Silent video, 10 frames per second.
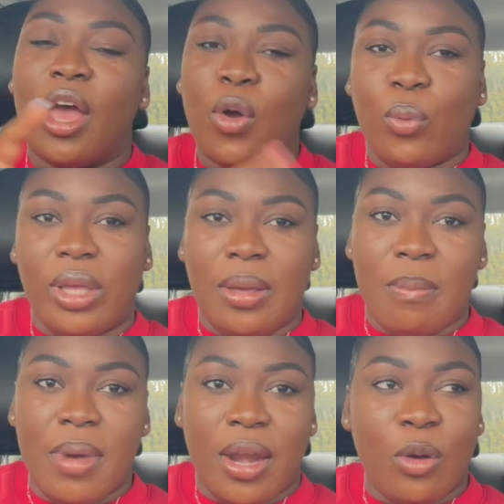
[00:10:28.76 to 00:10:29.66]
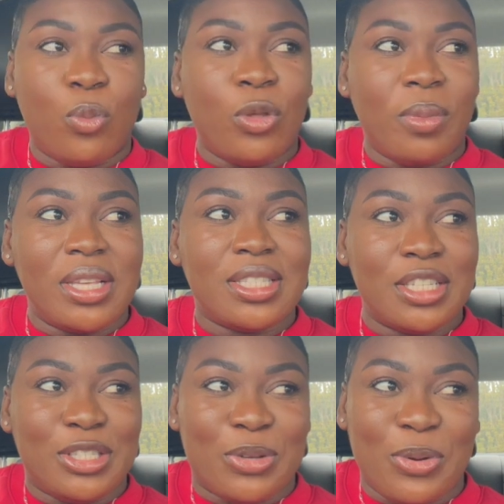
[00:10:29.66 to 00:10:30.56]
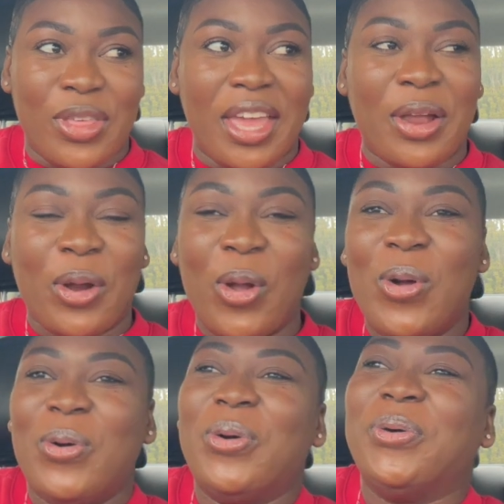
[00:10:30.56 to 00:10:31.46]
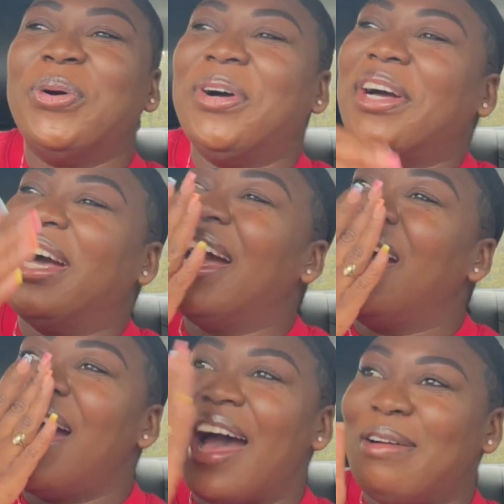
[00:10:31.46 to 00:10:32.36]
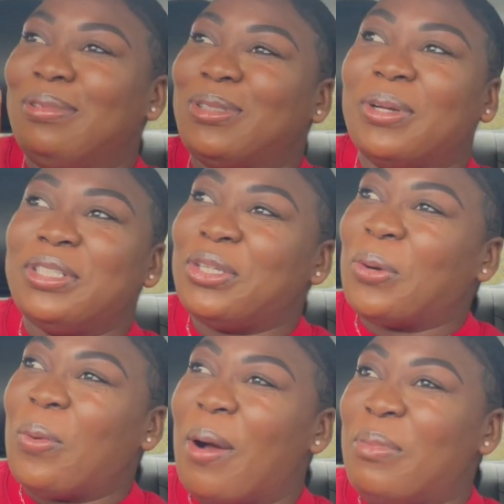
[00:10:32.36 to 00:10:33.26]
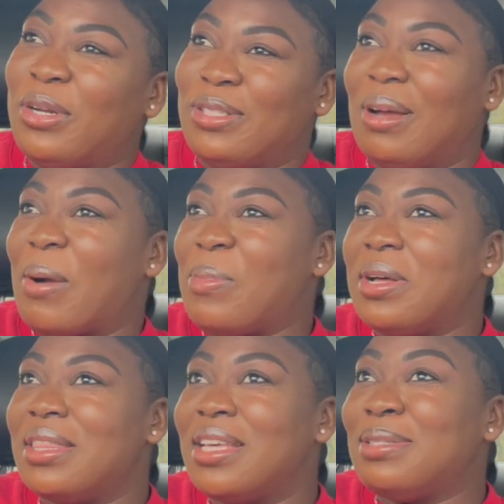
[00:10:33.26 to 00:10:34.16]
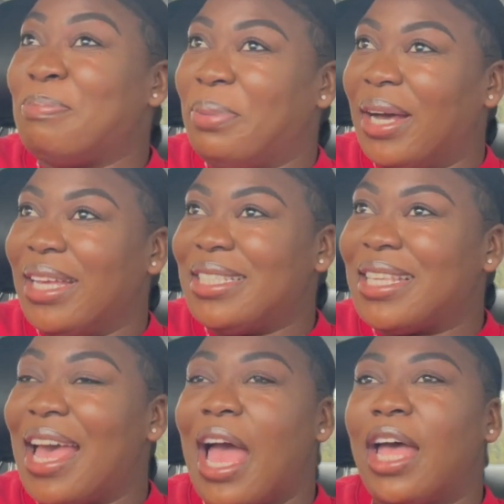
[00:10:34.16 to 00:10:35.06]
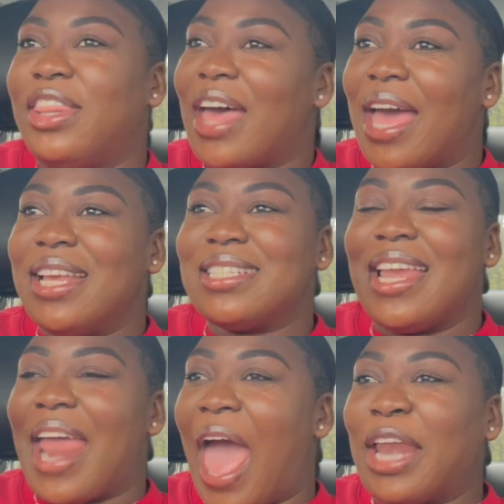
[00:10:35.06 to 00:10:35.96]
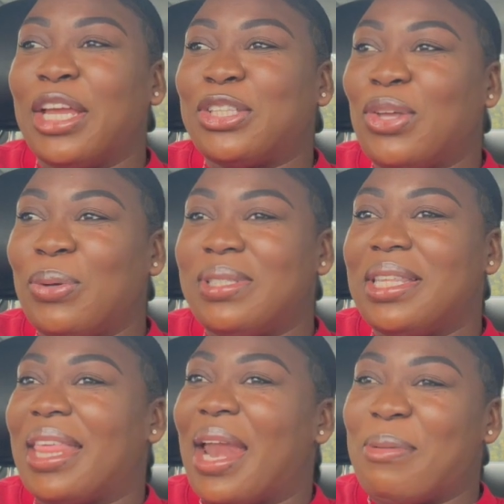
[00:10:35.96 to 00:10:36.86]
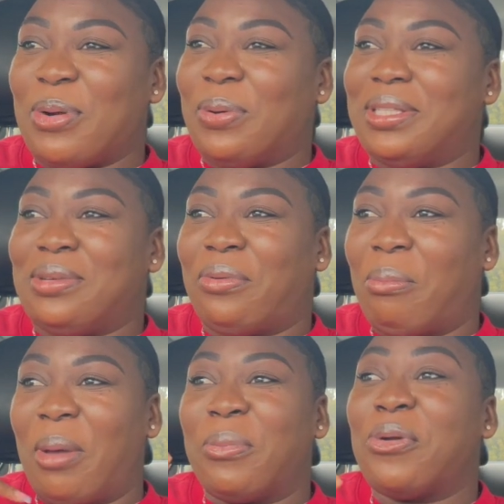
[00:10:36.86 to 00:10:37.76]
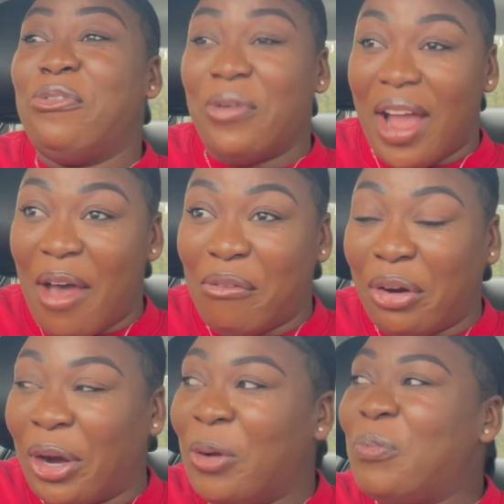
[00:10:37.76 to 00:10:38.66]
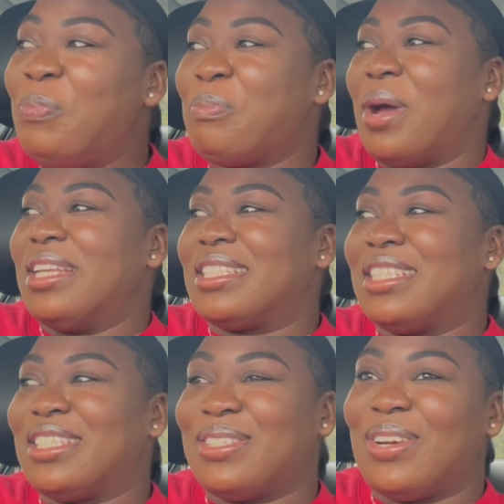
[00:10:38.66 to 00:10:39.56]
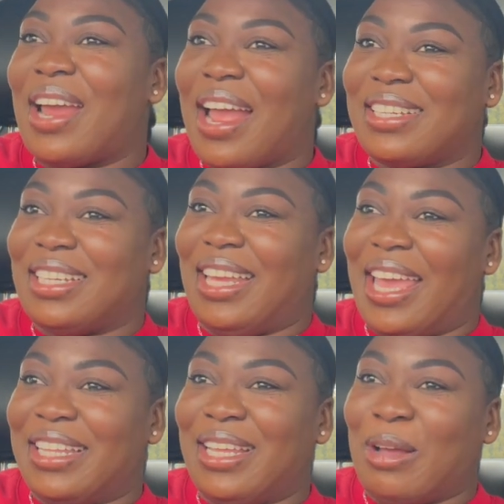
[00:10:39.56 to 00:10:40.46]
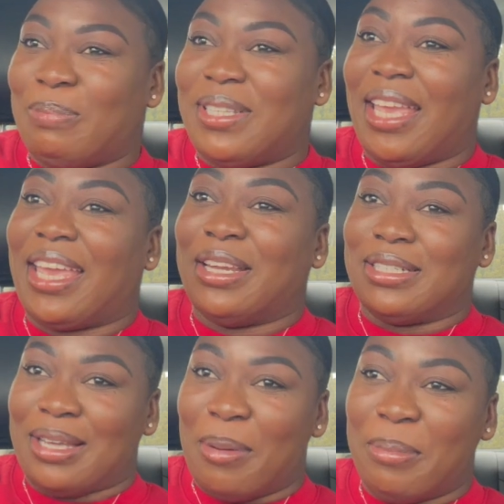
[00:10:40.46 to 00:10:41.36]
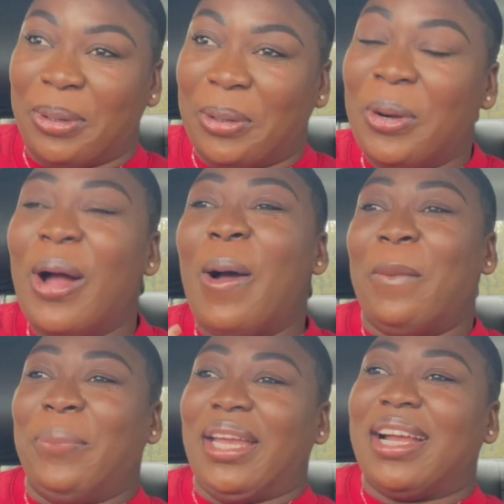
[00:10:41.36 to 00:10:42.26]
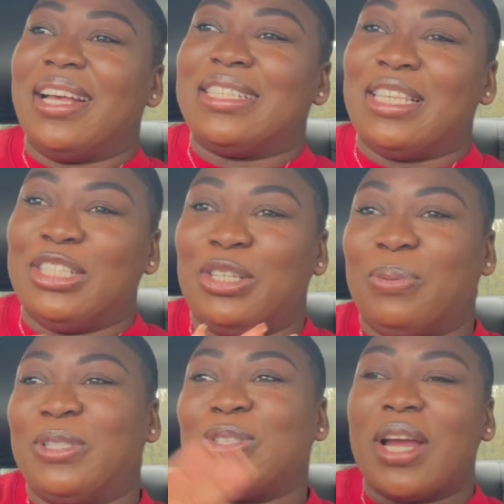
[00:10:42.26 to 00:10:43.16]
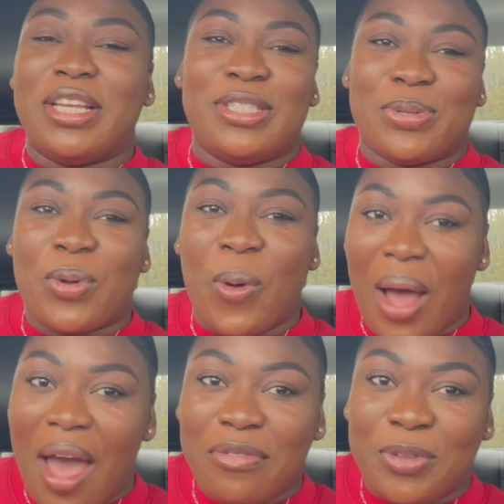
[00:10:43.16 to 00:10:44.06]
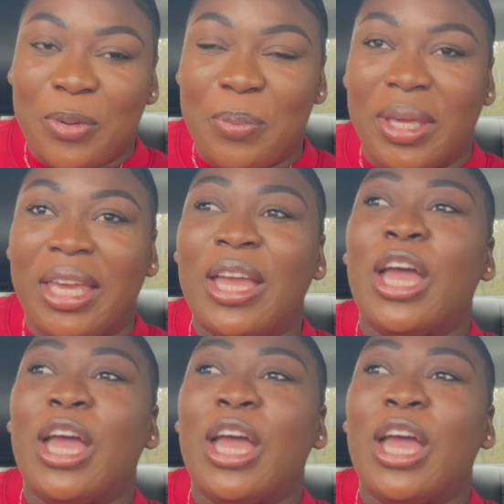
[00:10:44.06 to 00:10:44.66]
we met up with my sister there. I'm sure she don't want me to talk about this, but that is an anecdote that I'm going to remember forever. My sister actually ended up taking a tumble because she was trying to go after me